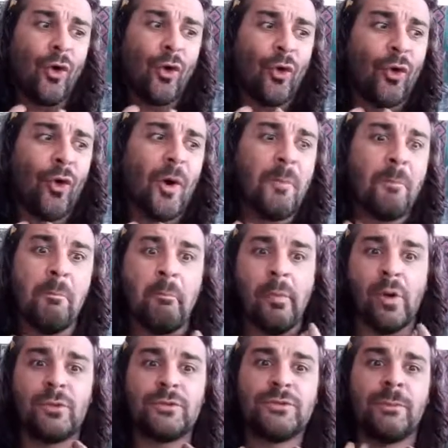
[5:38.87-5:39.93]
or
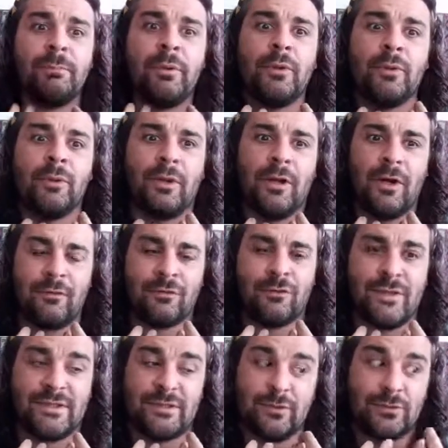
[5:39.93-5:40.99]
multiple of
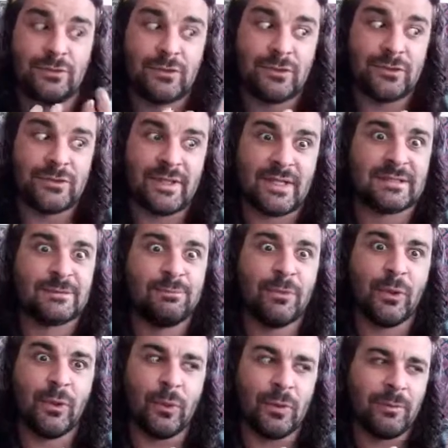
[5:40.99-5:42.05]
crystals just because they're
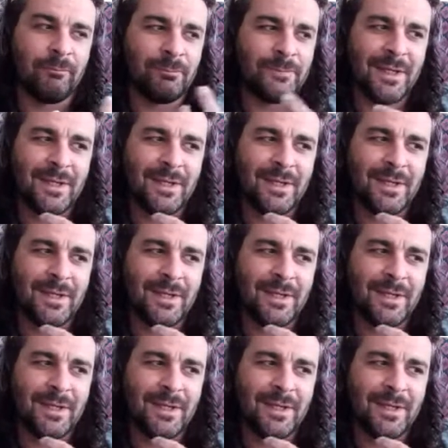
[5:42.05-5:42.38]
small